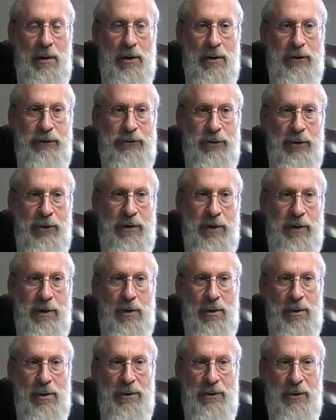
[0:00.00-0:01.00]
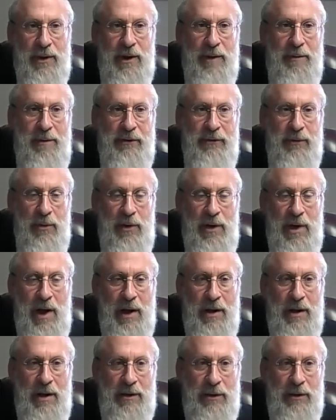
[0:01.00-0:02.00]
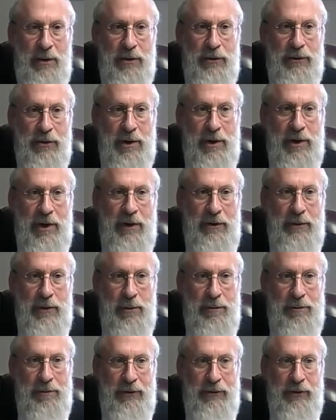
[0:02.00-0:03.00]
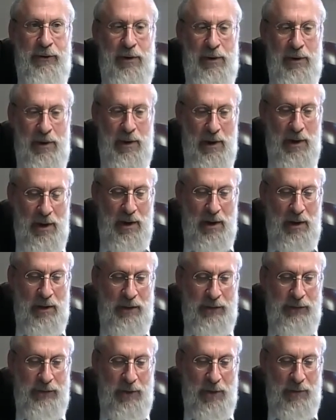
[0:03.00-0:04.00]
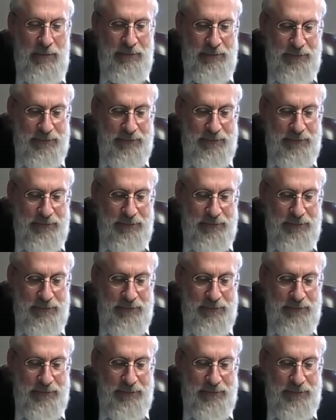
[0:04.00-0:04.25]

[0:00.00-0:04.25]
stirring the coal or throwing a piece of wood on, don't turn it into bishul Yisrael.